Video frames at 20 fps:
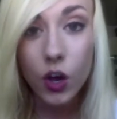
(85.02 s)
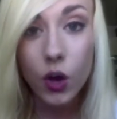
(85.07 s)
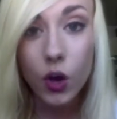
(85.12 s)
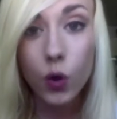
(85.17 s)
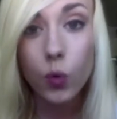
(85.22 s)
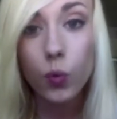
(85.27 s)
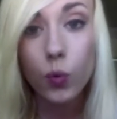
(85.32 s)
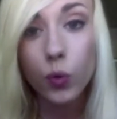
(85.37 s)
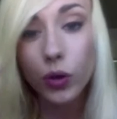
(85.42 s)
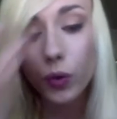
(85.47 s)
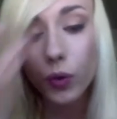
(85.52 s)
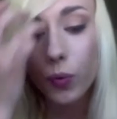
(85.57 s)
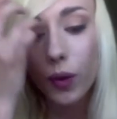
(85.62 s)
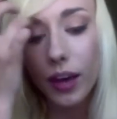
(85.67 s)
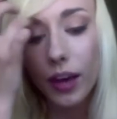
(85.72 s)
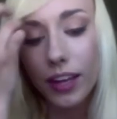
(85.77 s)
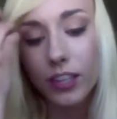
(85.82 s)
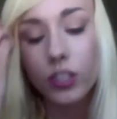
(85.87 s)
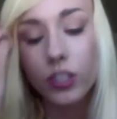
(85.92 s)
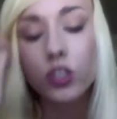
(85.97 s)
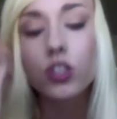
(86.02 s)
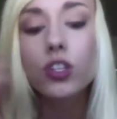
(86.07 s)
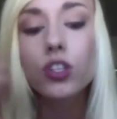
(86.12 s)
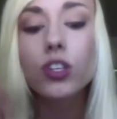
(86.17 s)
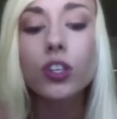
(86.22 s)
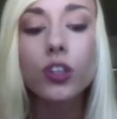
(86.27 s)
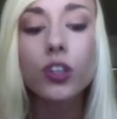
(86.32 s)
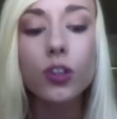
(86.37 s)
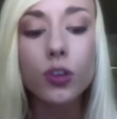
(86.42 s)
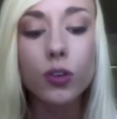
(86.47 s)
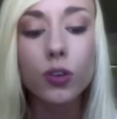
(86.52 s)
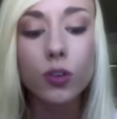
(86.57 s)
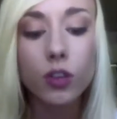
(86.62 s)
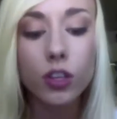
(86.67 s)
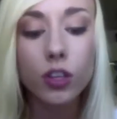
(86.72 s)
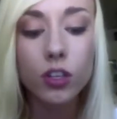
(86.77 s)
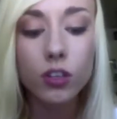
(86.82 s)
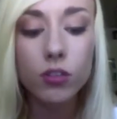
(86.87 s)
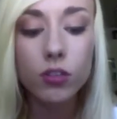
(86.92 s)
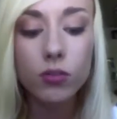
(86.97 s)
we went to
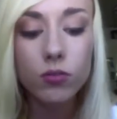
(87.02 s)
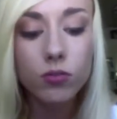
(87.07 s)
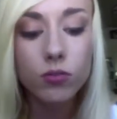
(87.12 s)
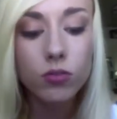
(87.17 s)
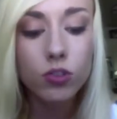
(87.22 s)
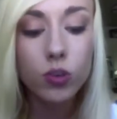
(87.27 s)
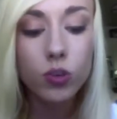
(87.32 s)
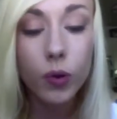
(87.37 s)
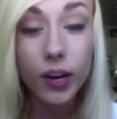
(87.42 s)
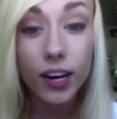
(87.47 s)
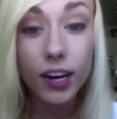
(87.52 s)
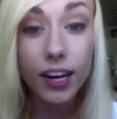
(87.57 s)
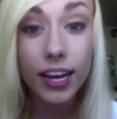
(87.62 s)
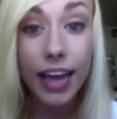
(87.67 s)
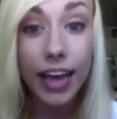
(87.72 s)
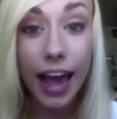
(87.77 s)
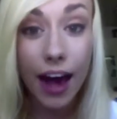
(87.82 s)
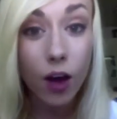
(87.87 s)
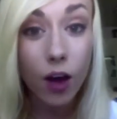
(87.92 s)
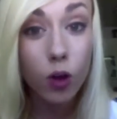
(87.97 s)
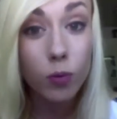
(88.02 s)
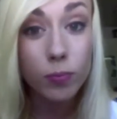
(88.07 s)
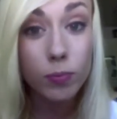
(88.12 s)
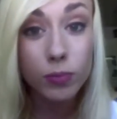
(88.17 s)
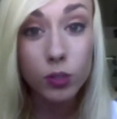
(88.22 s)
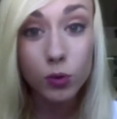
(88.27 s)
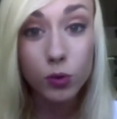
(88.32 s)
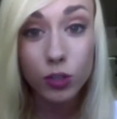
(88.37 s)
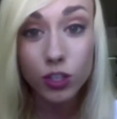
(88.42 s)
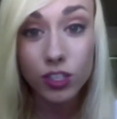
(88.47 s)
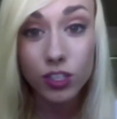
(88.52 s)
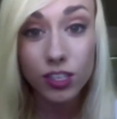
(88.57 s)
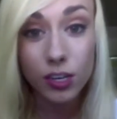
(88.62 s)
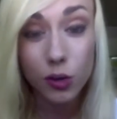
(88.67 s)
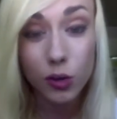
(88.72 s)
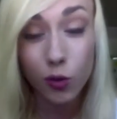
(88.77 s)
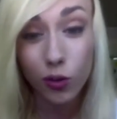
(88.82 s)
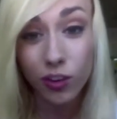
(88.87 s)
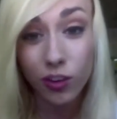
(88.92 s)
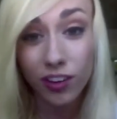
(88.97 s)
the Trinity Alps, which is in
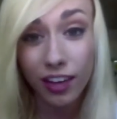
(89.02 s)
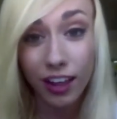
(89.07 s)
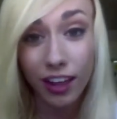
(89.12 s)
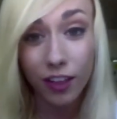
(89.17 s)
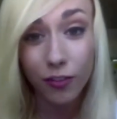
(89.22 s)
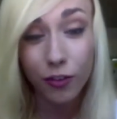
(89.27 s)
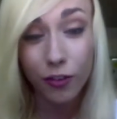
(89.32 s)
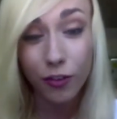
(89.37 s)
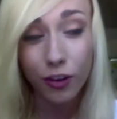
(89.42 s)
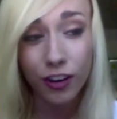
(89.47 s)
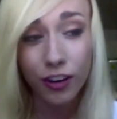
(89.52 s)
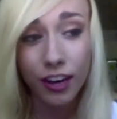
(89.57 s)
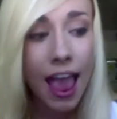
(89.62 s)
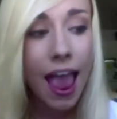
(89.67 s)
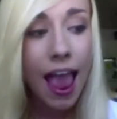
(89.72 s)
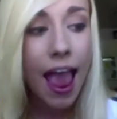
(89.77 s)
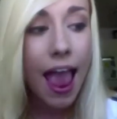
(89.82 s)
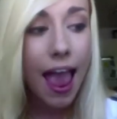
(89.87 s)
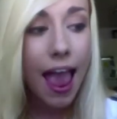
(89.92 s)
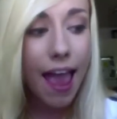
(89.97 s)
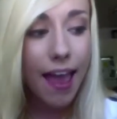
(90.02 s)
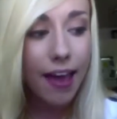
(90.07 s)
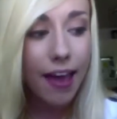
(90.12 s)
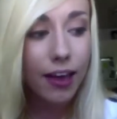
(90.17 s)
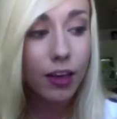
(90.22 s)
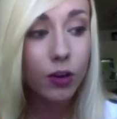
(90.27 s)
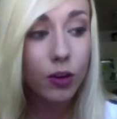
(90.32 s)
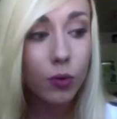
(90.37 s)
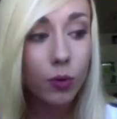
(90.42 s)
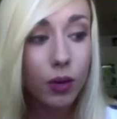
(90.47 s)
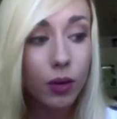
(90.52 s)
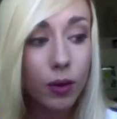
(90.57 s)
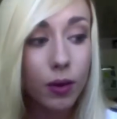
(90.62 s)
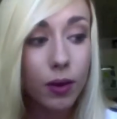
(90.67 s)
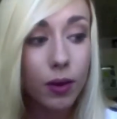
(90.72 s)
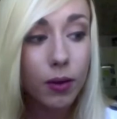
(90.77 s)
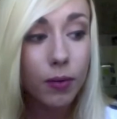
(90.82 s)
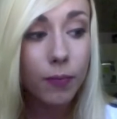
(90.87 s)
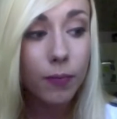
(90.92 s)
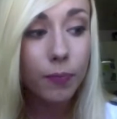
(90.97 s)
Northern California, and
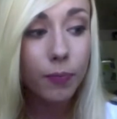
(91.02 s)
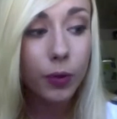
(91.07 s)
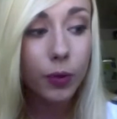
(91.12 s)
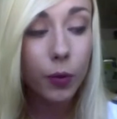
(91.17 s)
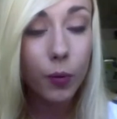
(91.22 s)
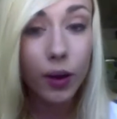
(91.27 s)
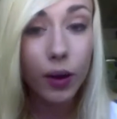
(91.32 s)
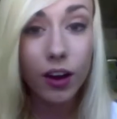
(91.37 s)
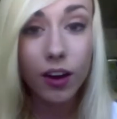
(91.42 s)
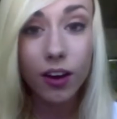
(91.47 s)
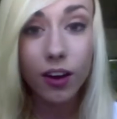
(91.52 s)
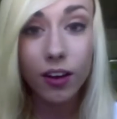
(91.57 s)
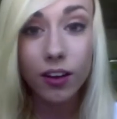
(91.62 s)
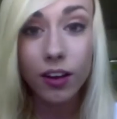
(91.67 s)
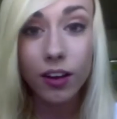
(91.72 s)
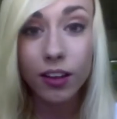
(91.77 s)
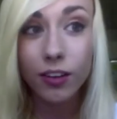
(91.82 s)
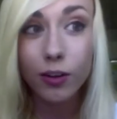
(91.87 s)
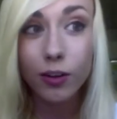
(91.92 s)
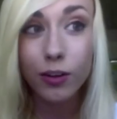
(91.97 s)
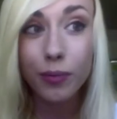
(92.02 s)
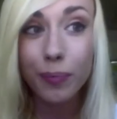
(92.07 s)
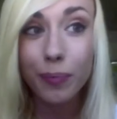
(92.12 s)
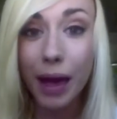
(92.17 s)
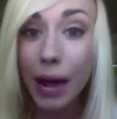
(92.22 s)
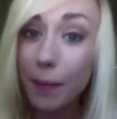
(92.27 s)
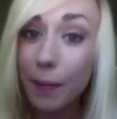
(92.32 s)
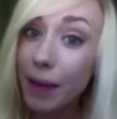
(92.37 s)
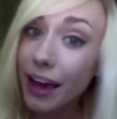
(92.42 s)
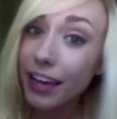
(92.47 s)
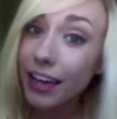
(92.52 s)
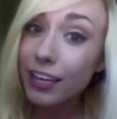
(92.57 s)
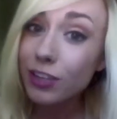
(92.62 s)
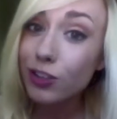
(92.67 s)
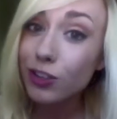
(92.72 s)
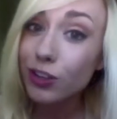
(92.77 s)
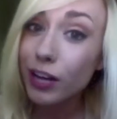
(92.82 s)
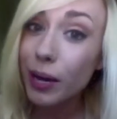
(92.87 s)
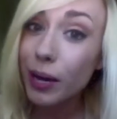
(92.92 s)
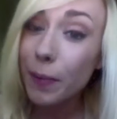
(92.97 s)
we went on a little backpacking
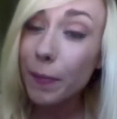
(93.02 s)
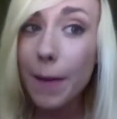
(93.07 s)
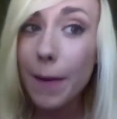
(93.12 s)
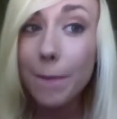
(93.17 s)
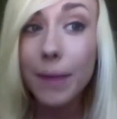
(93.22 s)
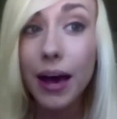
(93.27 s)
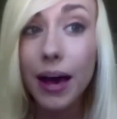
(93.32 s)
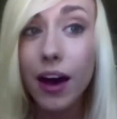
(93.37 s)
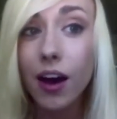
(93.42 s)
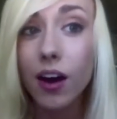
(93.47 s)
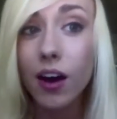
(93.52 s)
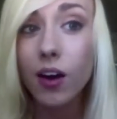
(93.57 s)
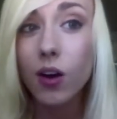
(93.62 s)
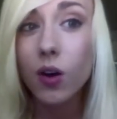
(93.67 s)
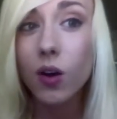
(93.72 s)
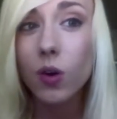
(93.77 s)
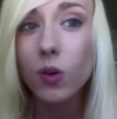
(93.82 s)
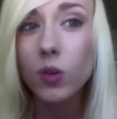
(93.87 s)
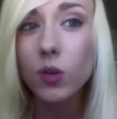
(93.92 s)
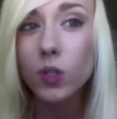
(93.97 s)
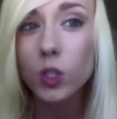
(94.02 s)
trip about